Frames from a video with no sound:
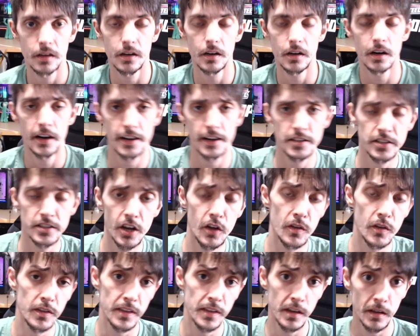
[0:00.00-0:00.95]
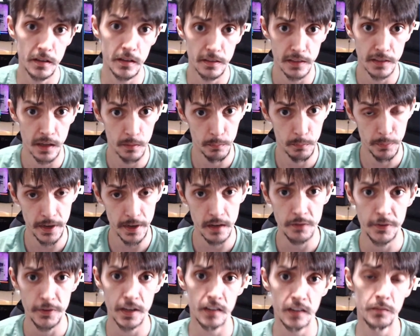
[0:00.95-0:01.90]
All right, so the
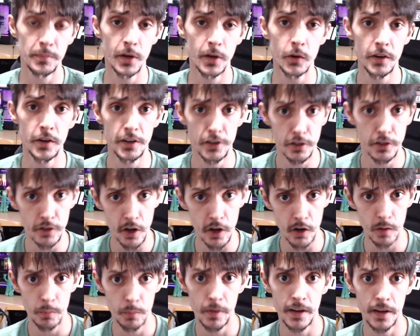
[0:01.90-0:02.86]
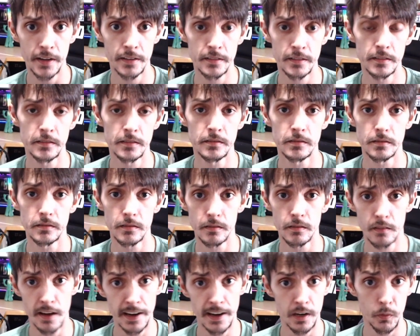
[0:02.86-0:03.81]
benefit of building your toggle button
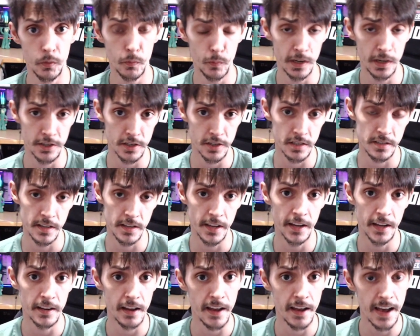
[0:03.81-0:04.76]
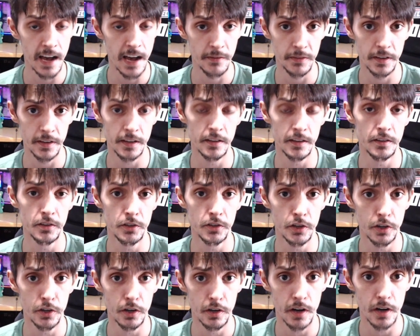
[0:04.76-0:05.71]
like we just did, having
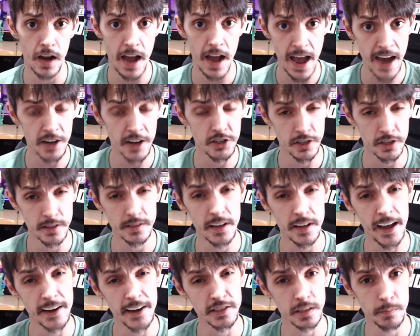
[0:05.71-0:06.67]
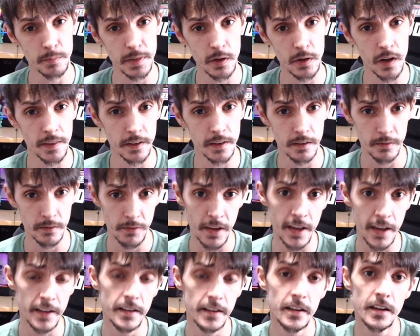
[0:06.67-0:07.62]
your actions actually be on the
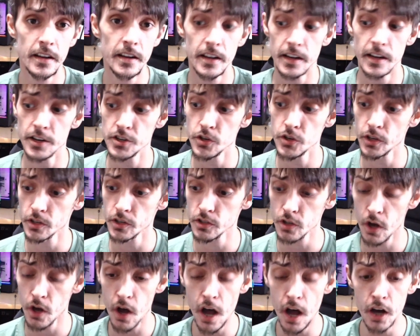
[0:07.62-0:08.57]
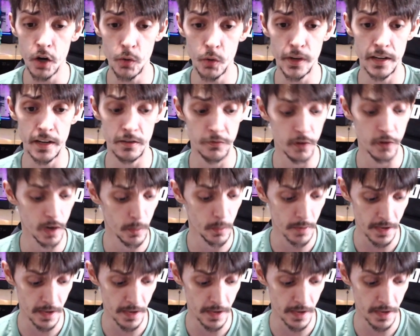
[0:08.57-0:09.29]
event, is you can toggle it from